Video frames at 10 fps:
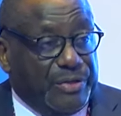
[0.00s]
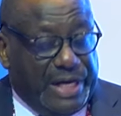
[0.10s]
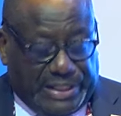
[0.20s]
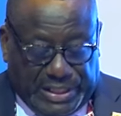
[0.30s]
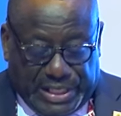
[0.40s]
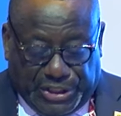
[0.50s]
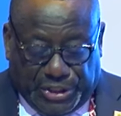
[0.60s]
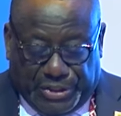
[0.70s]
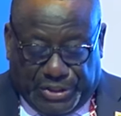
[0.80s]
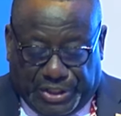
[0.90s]
United
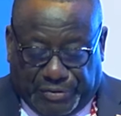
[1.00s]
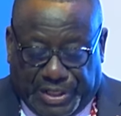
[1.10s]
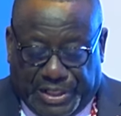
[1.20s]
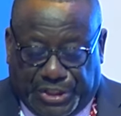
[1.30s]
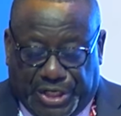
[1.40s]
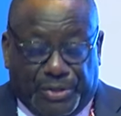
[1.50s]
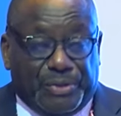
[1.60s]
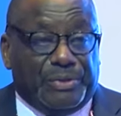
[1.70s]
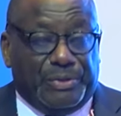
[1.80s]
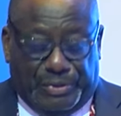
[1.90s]
Nations Secretary
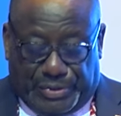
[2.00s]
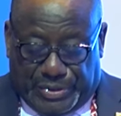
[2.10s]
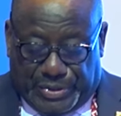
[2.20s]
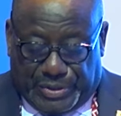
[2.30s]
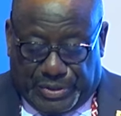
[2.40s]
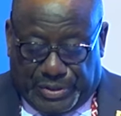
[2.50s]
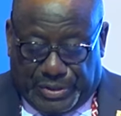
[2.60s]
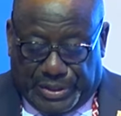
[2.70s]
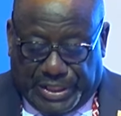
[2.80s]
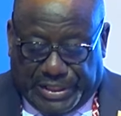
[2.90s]
General,
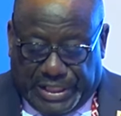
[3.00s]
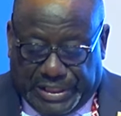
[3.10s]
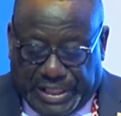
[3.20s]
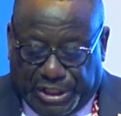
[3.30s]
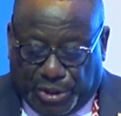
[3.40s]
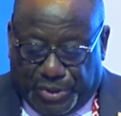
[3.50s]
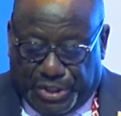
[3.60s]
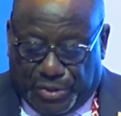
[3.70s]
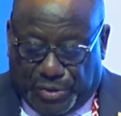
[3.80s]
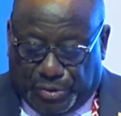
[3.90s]
His Excellency
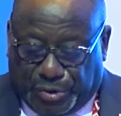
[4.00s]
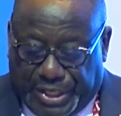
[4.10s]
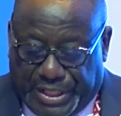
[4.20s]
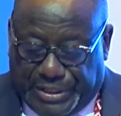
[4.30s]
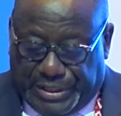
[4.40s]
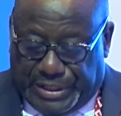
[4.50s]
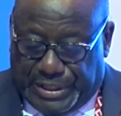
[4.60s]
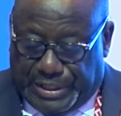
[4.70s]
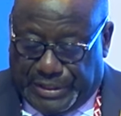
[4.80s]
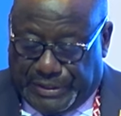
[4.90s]
Antonio Guterres,
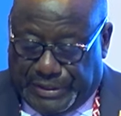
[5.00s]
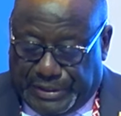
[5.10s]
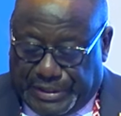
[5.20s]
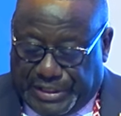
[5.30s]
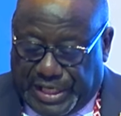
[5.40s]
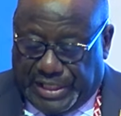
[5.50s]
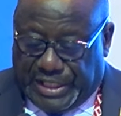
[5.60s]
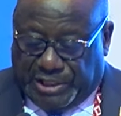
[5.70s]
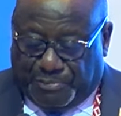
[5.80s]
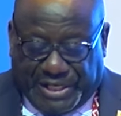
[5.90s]
said
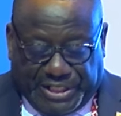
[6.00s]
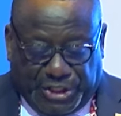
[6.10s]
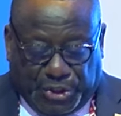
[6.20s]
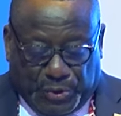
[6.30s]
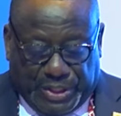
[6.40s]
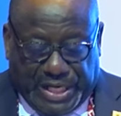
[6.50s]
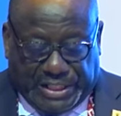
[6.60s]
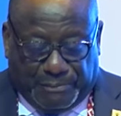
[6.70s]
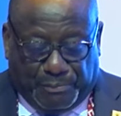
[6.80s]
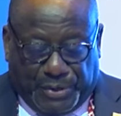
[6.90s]
this past June
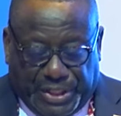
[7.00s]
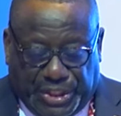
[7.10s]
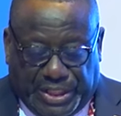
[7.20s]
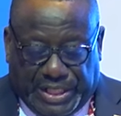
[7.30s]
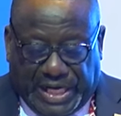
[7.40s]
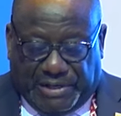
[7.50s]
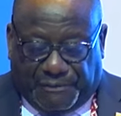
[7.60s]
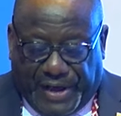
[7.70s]
that bridging that